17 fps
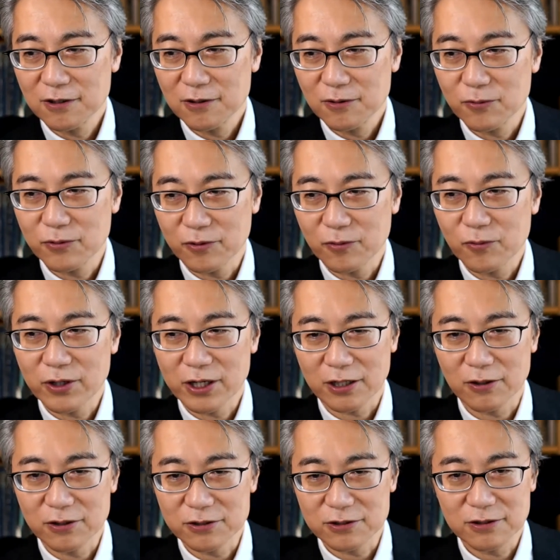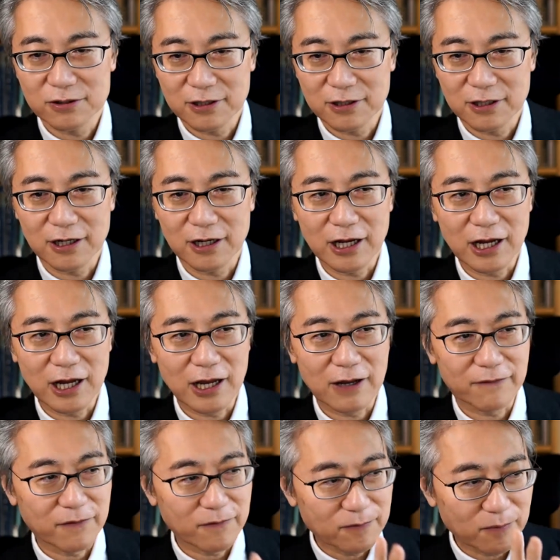We're going, I
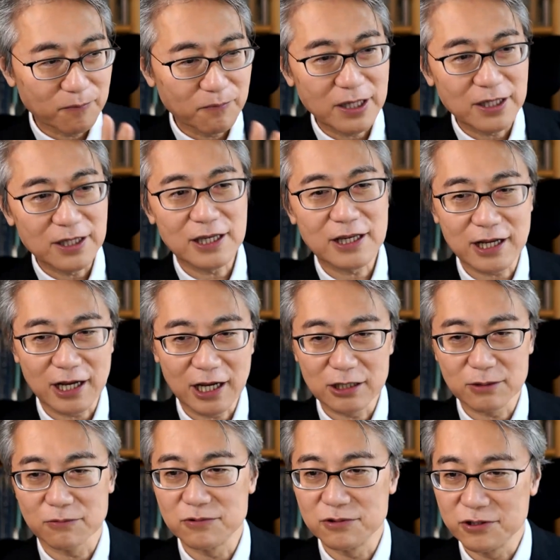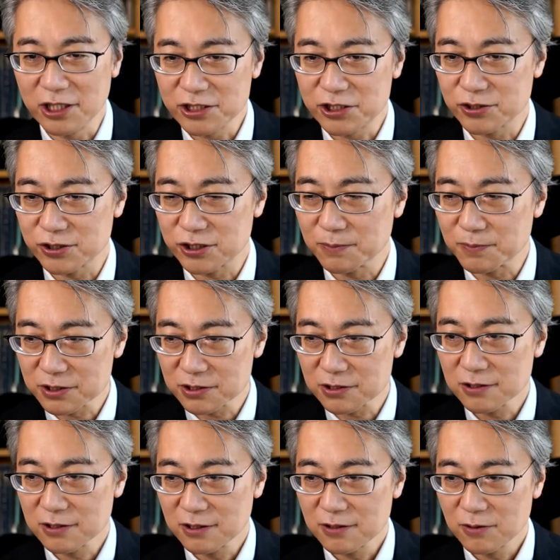have many kind of
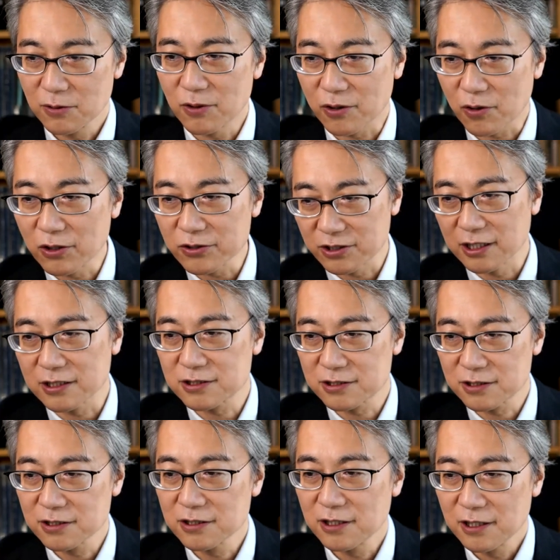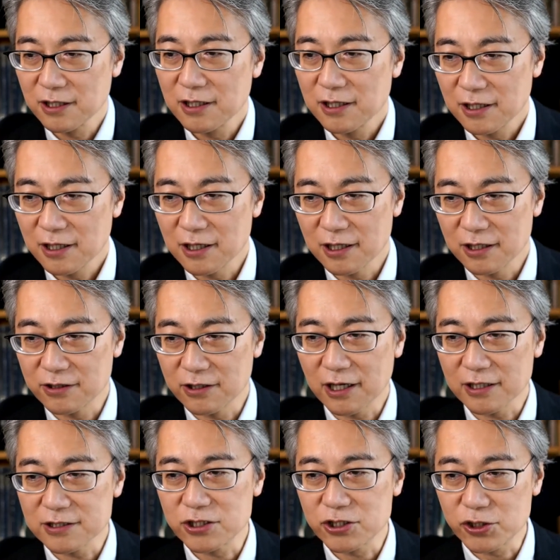relationships or contexts, and
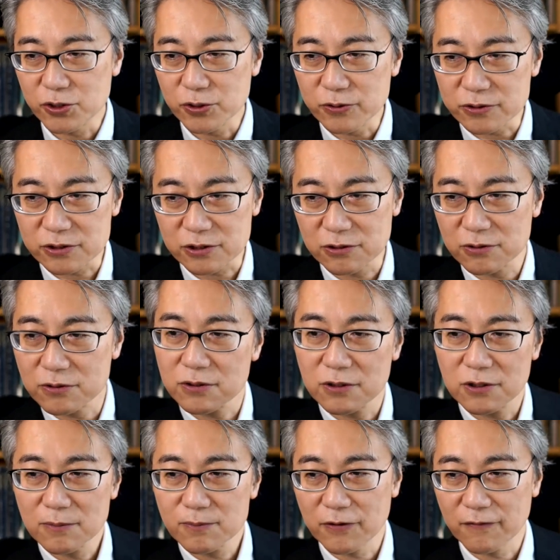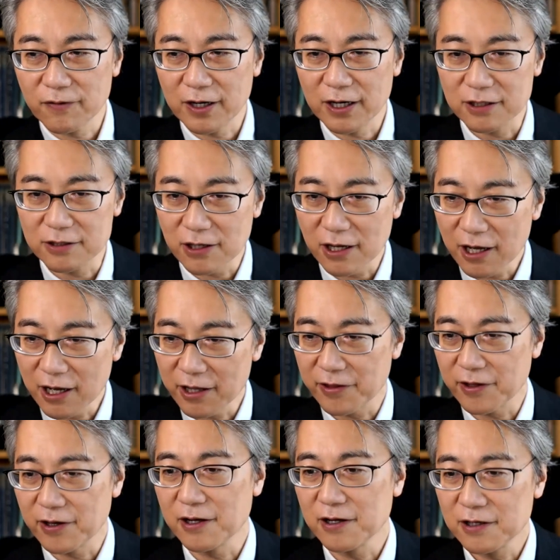I choose to provide
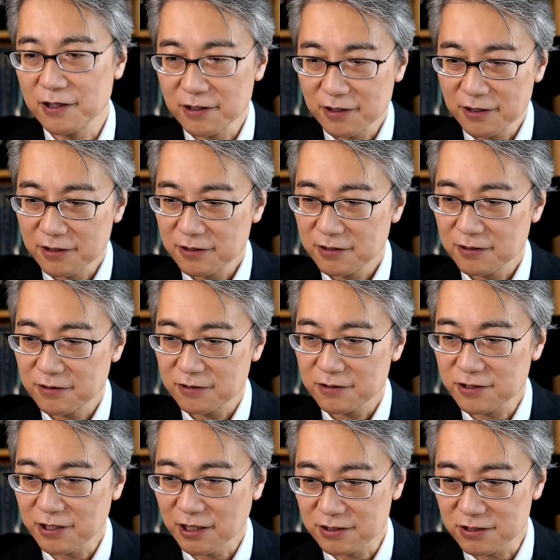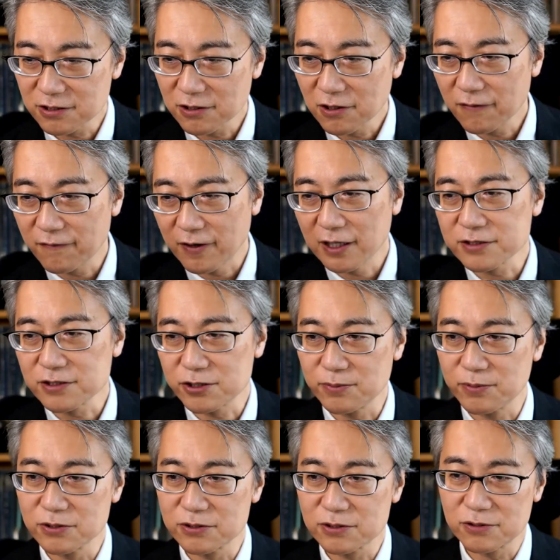other sets of
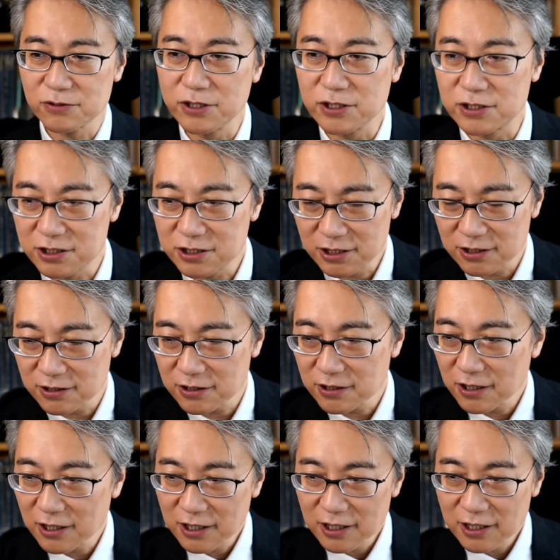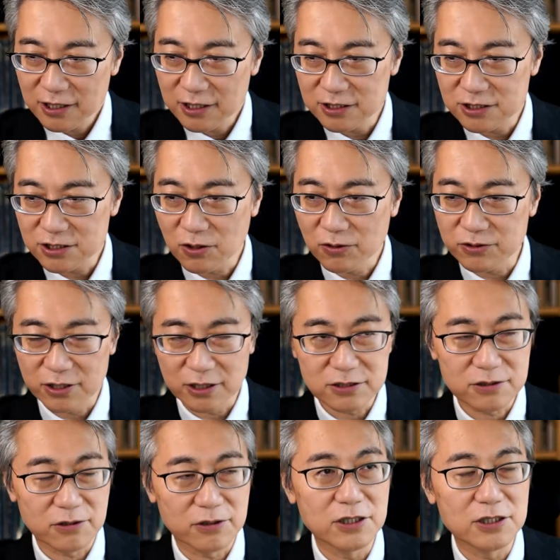attributes to each
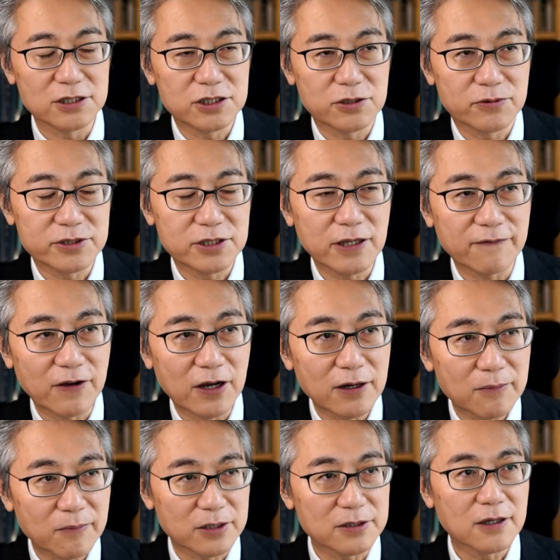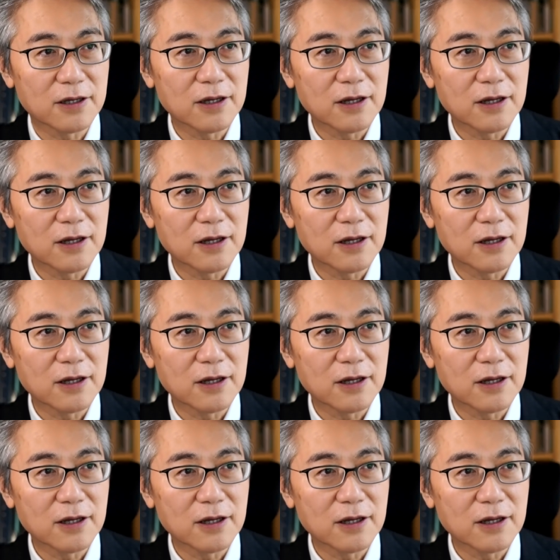context or each receiver. But,